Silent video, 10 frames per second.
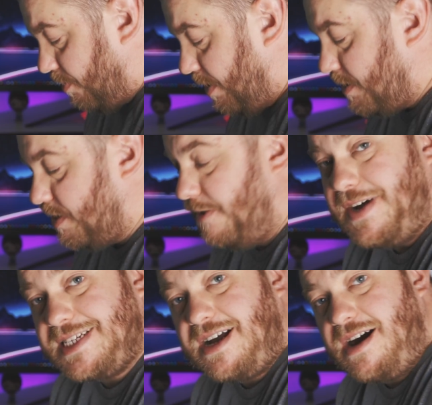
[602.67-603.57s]
you'll need
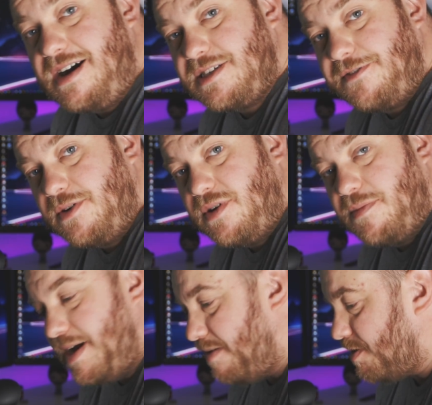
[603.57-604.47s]
CFast cards if you want
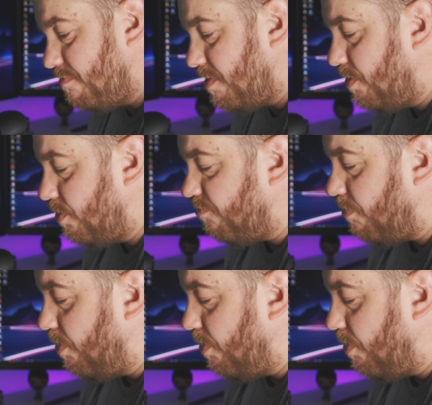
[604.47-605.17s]
to be able to record